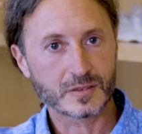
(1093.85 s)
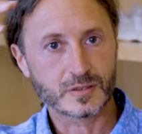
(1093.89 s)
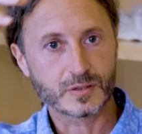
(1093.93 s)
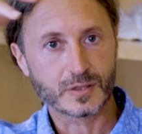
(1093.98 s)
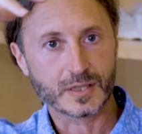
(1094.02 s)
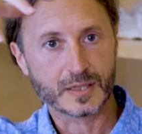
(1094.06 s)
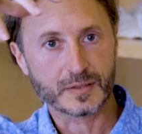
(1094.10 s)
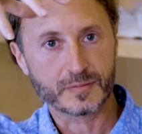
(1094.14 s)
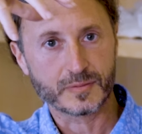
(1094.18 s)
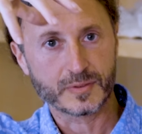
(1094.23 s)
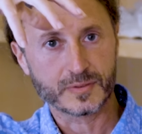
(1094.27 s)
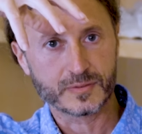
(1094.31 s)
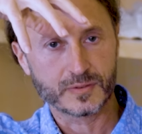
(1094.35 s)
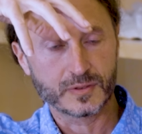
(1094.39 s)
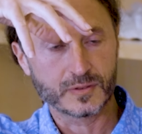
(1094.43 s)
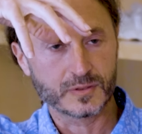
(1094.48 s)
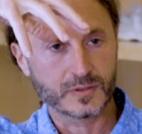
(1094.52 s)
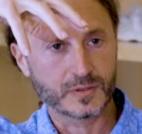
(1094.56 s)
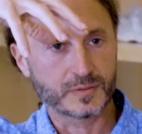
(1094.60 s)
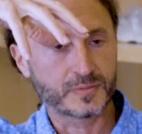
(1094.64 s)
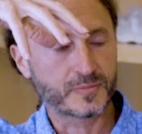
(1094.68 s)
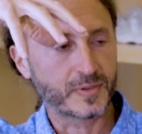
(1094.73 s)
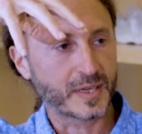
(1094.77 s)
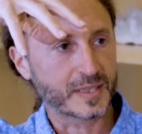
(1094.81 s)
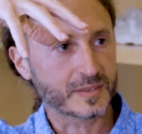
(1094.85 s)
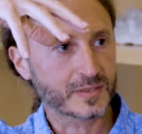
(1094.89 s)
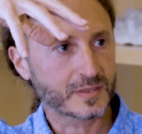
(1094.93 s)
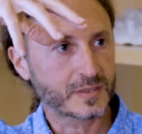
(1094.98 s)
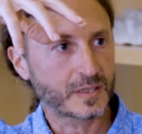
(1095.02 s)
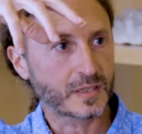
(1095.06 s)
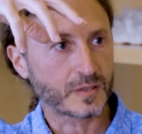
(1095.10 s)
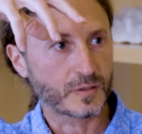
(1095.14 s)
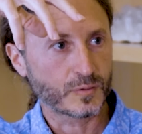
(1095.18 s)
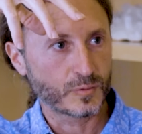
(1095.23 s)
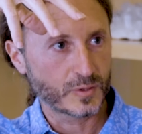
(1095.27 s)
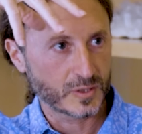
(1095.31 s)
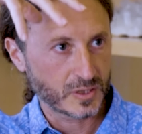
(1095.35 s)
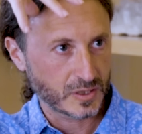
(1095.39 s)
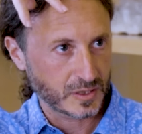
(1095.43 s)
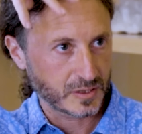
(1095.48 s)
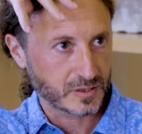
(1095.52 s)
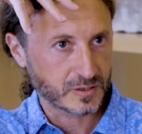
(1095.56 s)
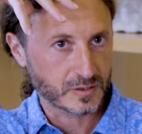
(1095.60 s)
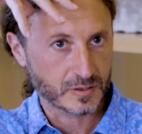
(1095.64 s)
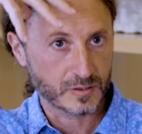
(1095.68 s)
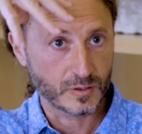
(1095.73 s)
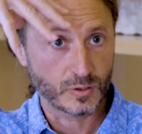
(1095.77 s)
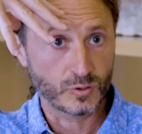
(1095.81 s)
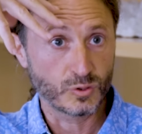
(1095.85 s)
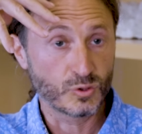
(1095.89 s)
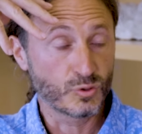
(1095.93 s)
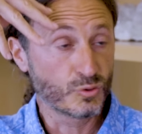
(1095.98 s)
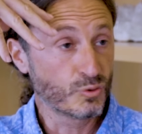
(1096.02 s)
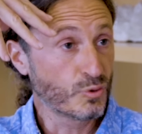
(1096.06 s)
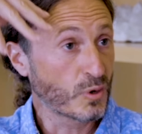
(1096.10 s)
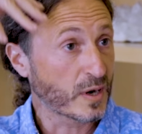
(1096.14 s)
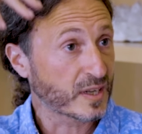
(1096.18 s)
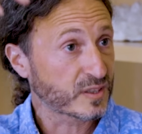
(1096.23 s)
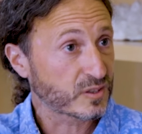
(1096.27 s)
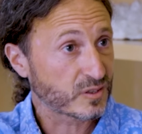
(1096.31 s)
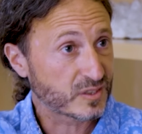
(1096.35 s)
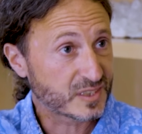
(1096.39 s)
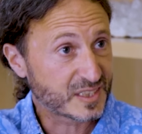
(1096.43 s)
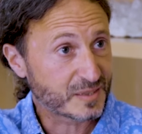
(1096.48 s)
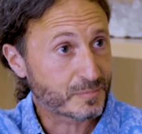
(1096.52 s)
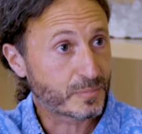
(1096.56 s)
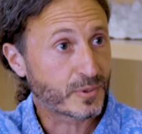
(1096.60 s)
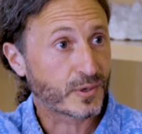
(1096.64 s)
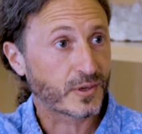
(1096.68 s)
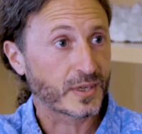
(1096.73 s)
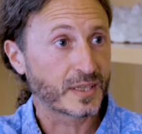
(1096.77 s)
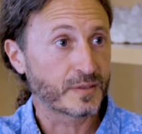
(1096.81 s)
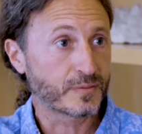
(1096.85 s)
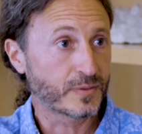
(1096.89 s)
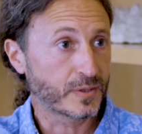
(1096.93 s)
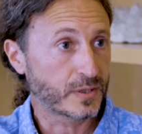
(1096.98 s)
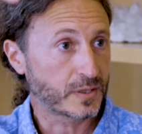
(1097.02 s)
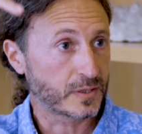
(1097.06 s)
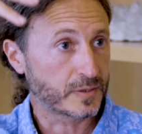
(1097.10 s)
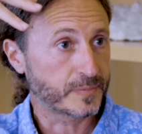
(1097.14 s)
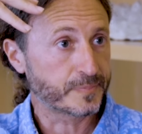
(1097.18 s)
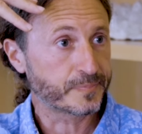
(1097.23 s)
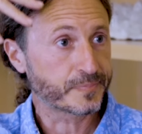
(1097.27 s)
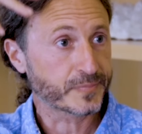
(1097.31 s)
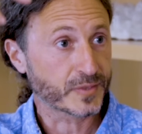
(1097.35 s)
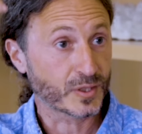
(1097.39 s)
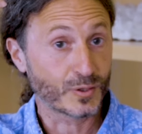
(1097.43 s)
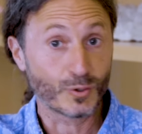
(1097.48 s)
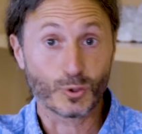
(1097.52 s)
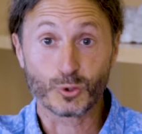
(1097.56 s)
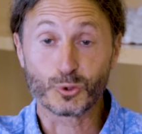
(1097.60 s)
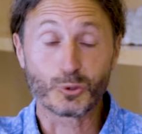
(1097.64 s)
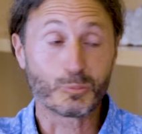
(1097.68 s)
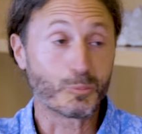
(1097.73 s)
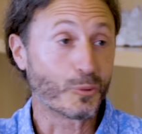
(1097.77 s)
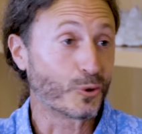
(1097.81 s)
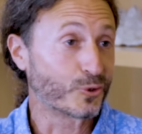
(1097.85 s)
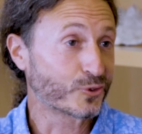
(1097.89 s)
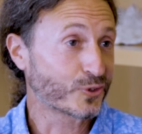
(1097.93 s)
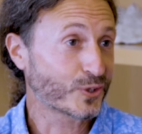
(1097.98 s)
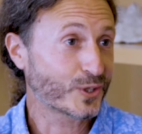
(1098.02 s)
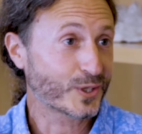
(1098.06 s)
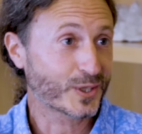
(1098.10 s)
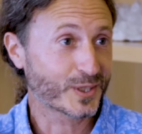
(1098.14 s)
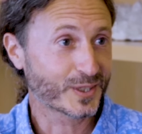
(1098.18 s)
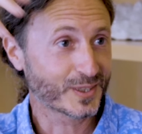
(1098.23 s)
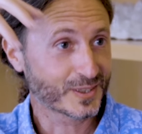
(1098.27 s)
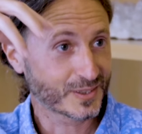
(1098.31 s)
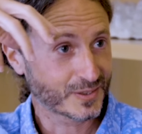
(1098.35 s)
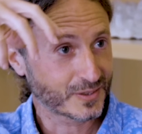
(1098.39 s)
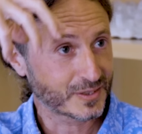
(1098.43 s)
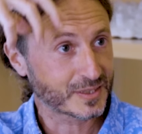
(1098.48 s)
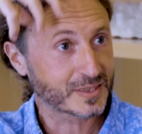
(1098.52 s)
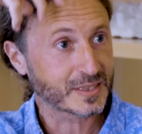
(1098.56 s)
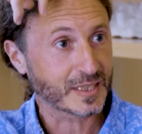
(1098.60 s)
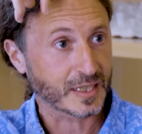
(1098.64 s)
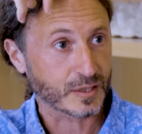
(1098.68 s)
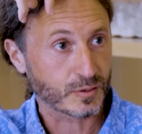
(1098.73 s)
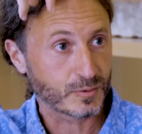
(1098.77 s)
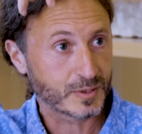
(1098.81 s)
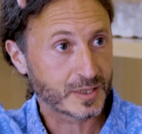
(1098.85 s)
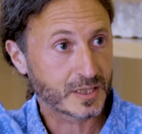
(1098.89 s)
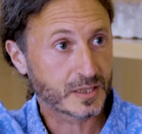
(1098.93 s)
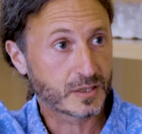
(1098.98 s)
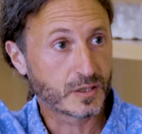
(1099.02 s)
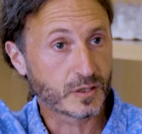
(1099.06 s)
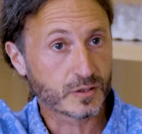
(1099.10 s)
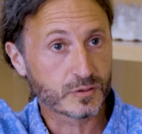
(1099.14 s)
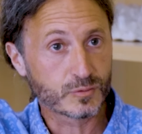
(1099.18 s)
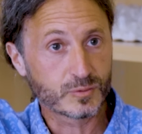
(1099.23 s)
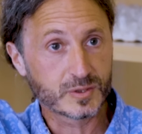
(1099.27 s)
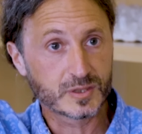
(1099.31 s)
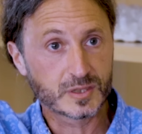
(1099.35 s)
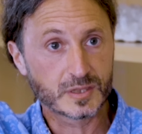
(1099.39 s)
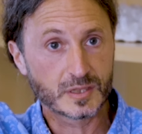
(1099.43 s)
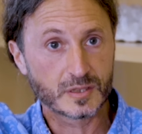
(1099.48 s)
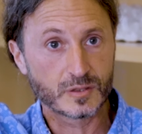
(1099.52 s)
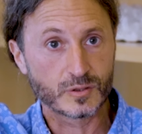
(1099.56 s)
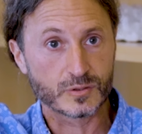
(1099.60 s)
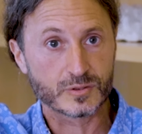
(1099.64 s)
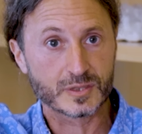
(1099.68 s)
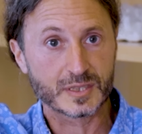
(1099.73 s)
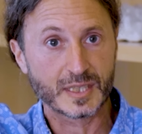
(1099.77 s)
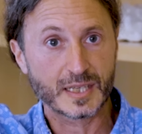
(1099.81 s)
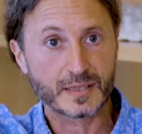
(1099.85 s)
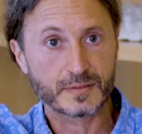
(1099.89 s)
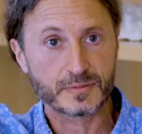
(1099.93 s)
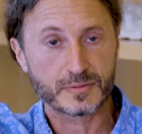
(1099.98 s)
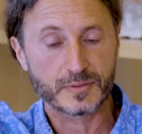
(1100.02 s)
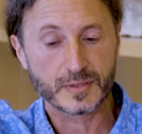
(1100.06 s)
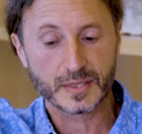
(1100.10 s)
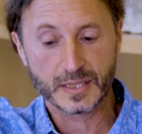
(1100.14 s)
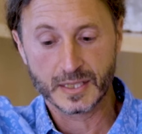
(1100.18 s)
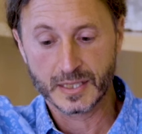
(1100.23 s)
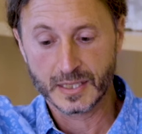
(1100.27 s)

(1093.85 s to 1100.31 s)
You have the, the Father, which is you at a deeper level, or the Mother, you know, it's like mm-hmm. really God within yourself.